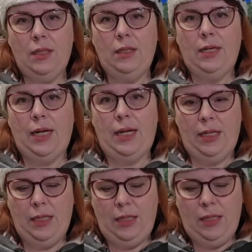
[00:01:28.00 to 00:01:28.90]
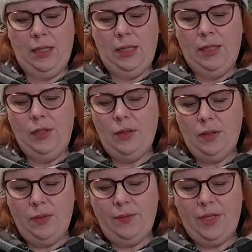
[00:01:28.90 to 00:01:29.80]
little guy, you
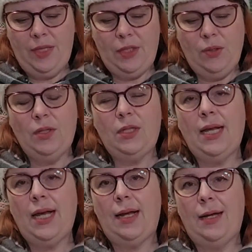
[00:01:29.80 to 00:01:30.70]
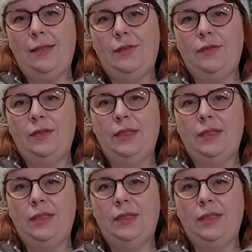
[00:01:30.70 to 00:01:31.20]
know, this used to have